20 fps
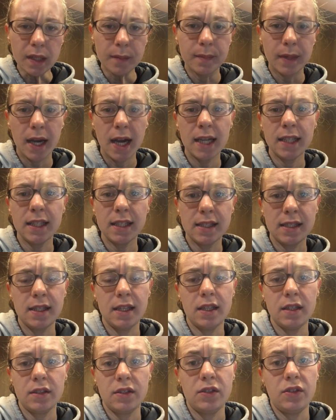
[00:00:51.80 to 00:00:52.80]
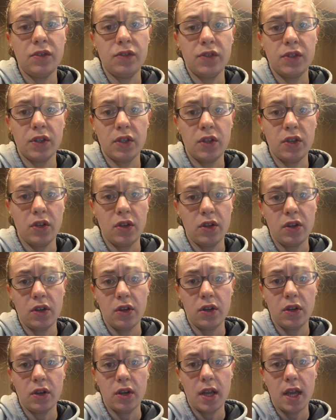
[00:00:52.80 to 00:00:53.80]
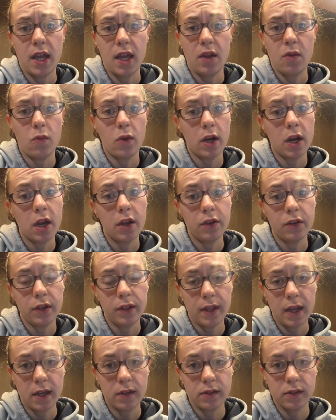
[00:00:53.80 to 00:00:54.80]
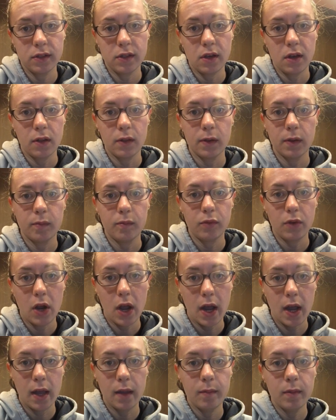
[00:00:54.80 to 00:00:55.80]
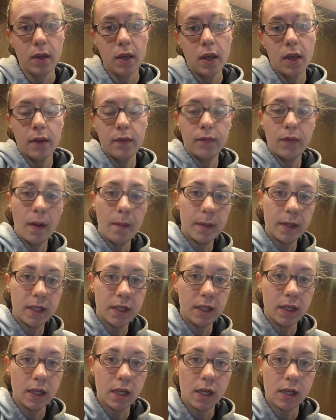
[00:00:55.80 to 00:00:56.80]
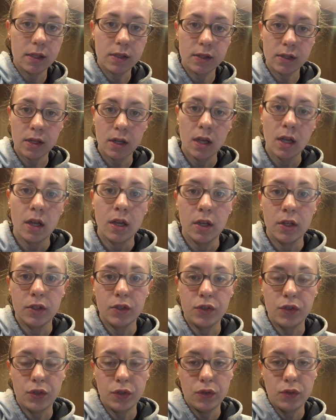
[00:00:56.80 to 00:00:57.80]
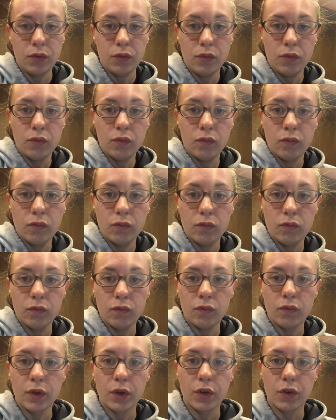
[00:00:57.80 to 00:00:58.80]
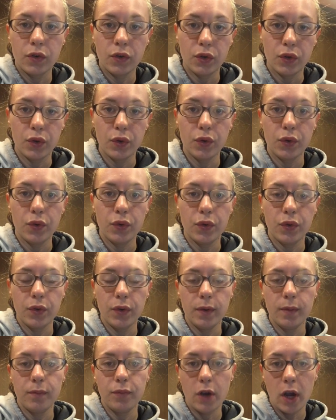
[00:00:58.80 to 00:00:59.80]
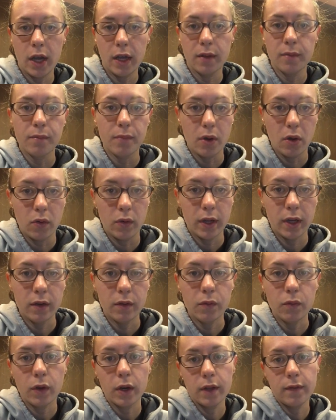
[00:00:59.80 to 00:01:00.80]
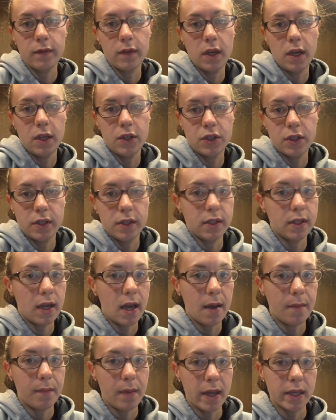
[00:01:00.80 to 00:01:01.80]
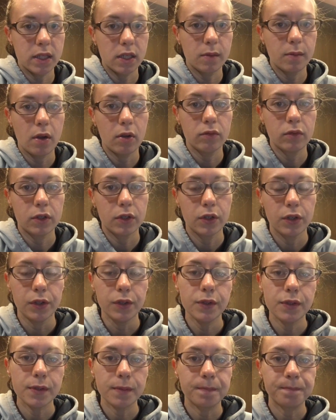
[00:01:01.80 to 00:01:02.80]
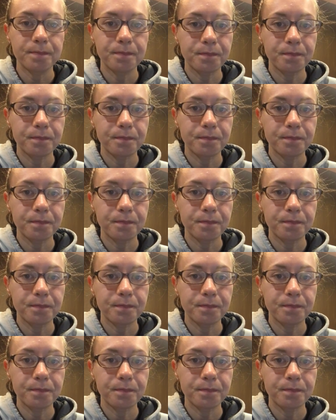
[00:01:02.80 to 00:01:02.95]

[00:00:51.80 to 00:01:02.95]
behind the scenes to secure a $100,000 bribe from Adidas to recruit Brian Bowen, one of the nation's top basketball recruits.